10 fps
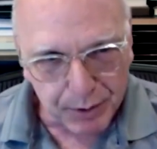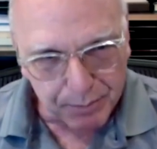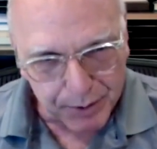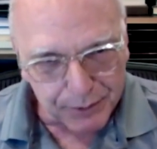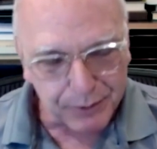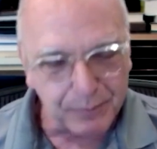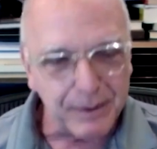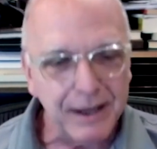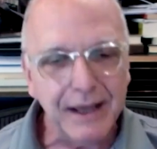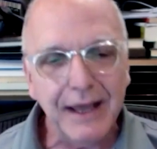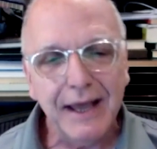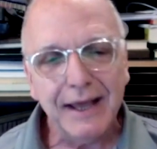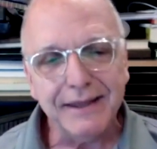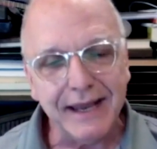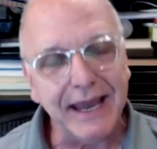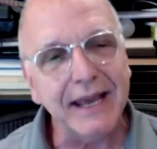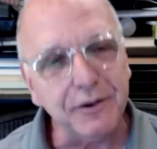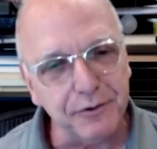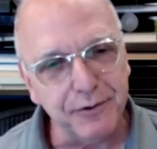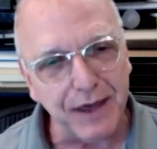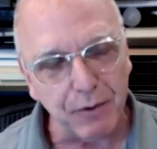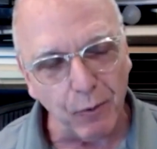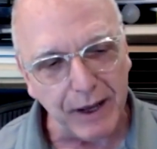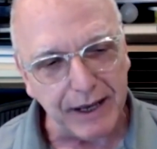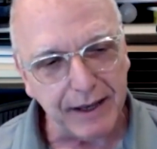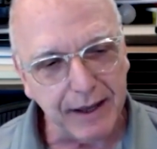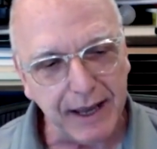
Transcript: boom, boom, they can't do that way.